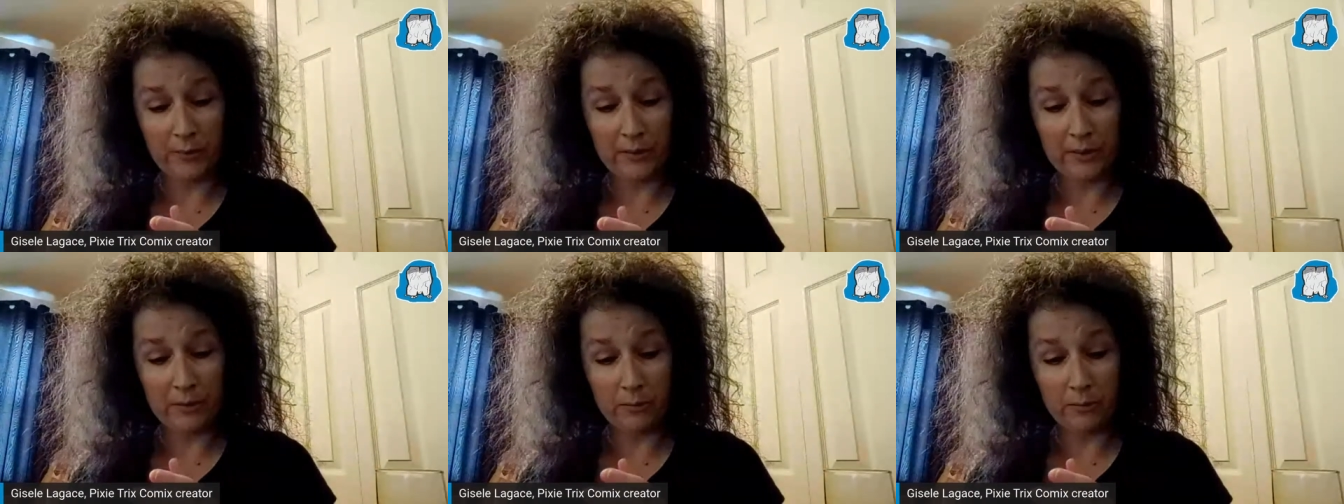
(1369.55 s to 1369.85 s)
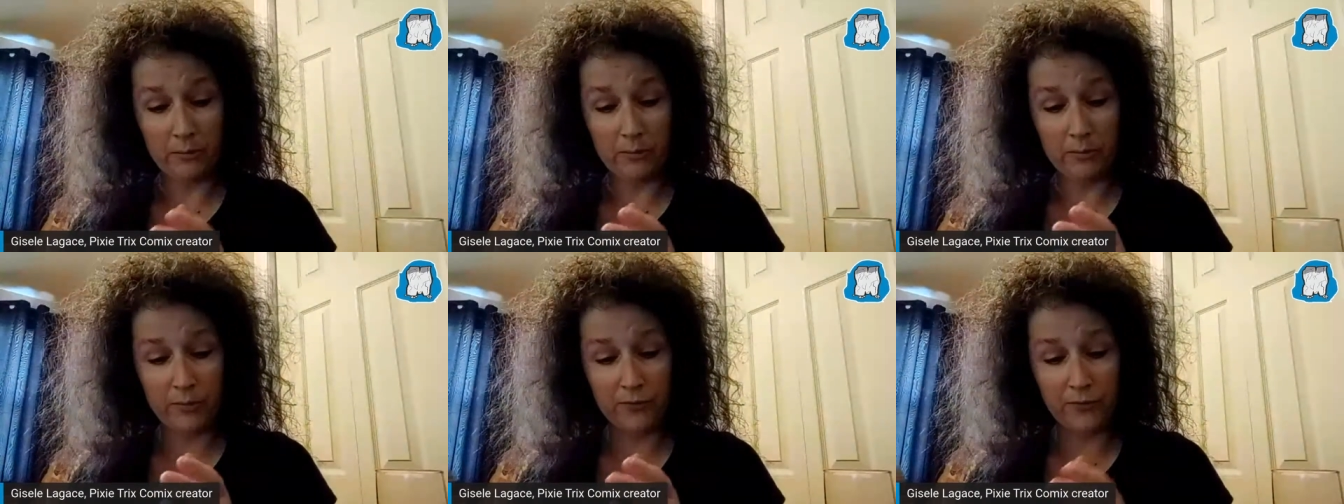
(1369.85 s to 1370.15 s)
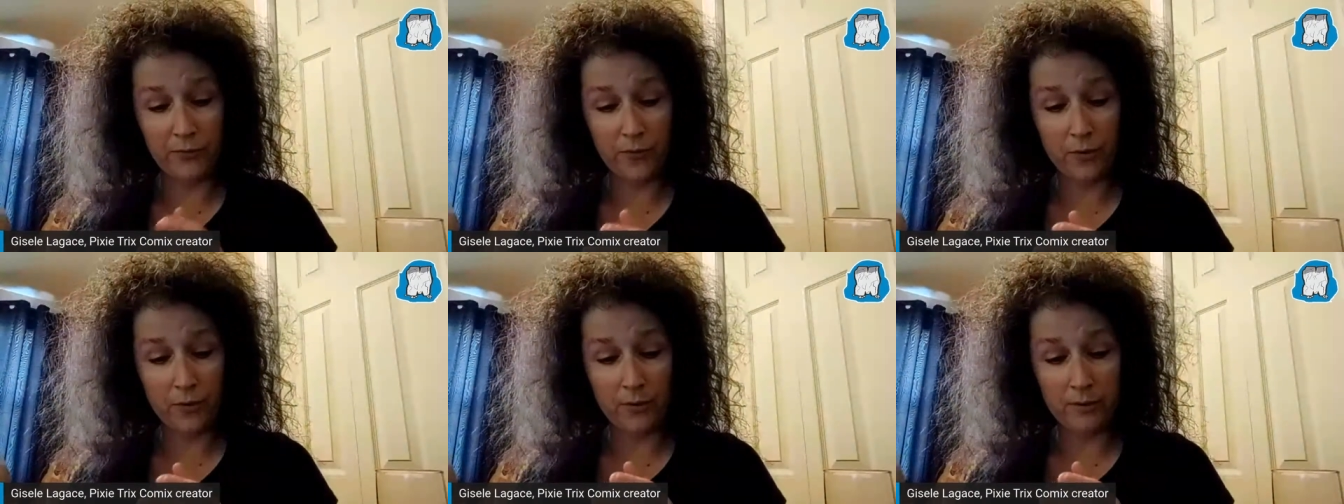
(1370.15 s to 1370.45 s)
I mean,
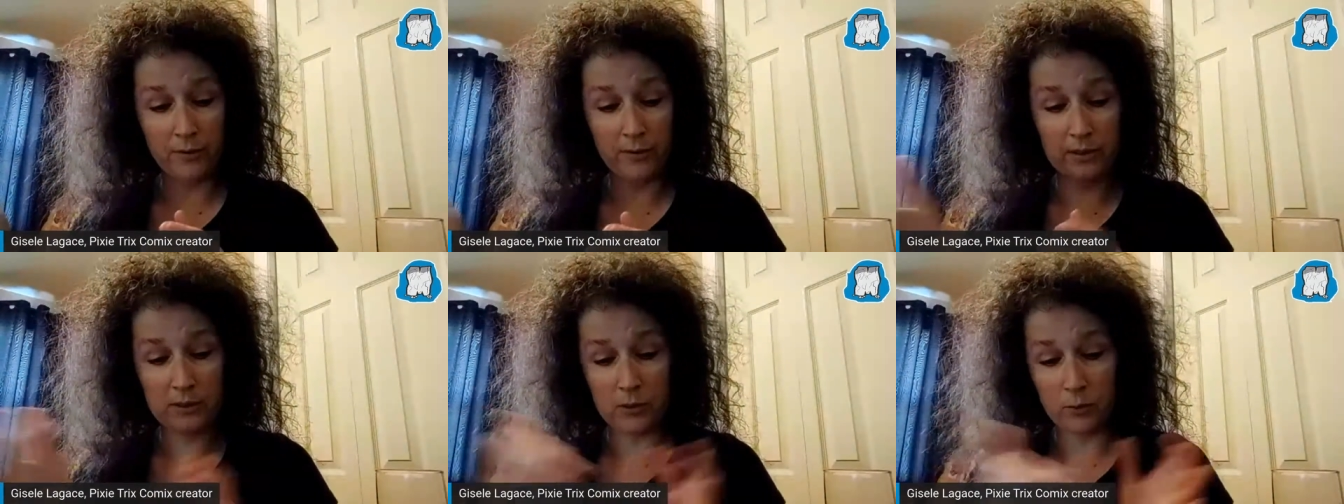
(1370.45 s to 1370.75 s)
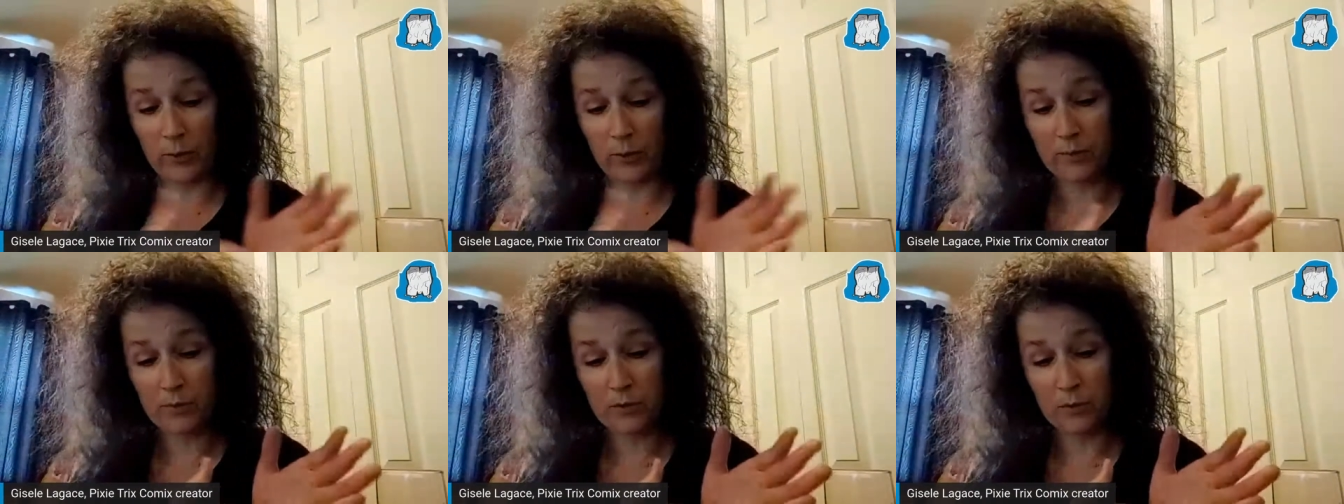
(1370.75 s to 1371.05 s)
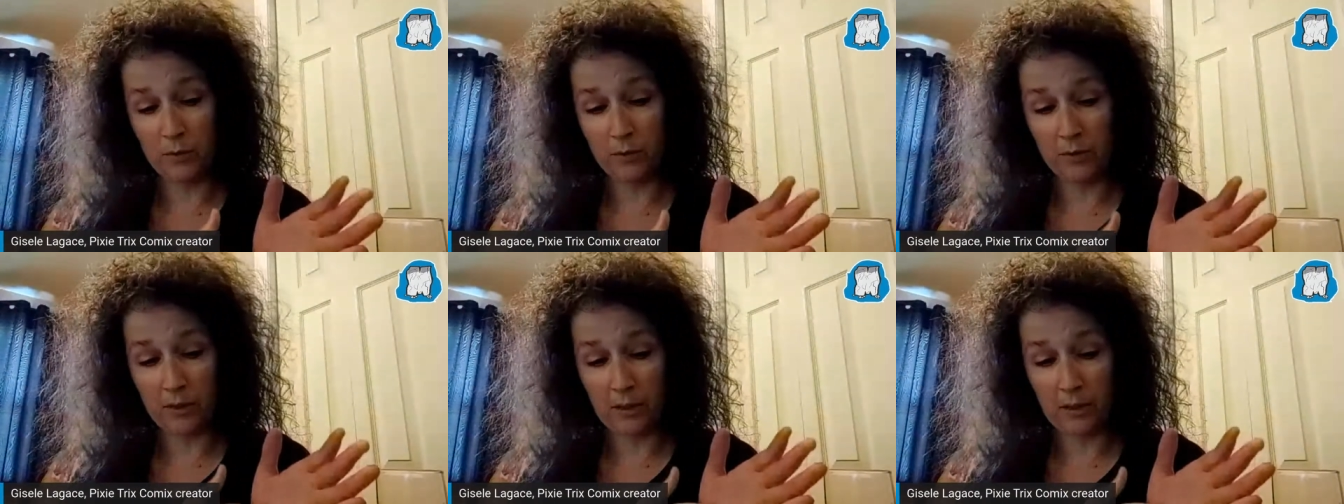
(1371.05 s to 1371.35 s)
before this
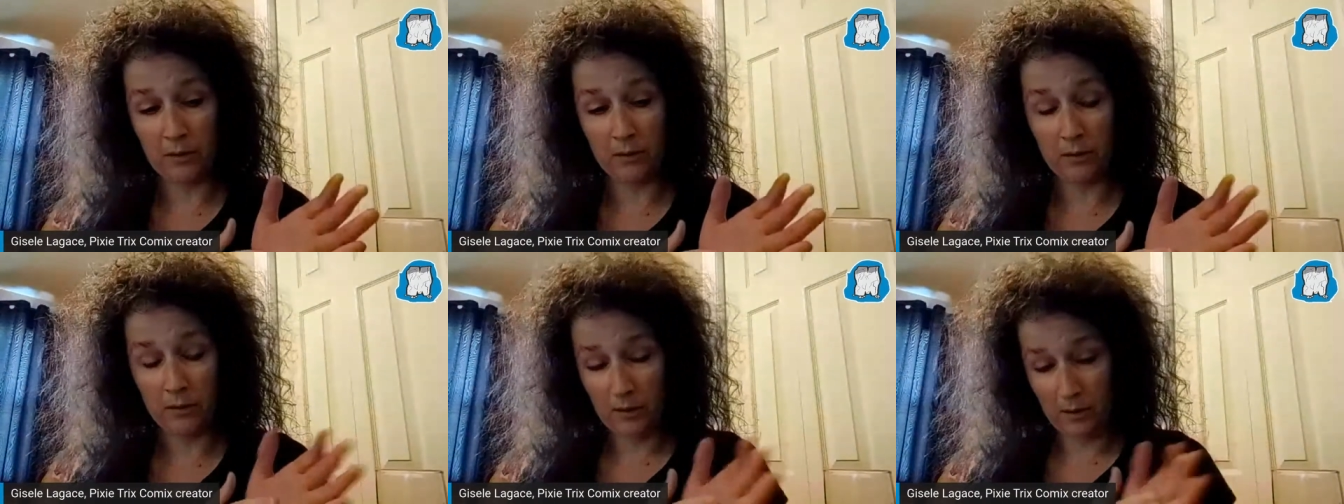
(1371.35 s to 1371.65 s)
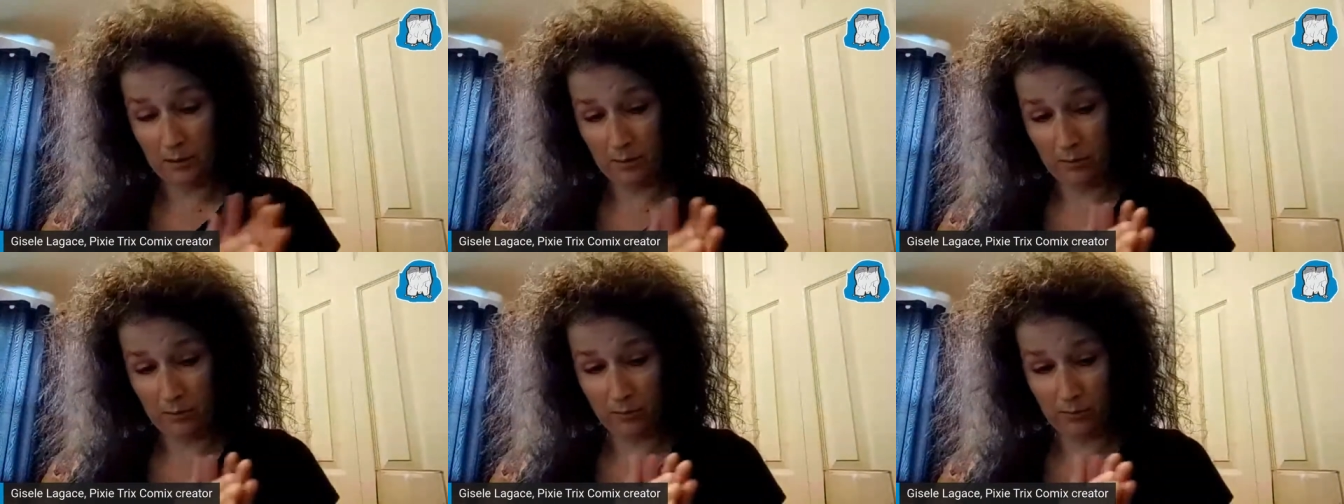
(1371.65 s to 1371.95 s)
webtoon thing,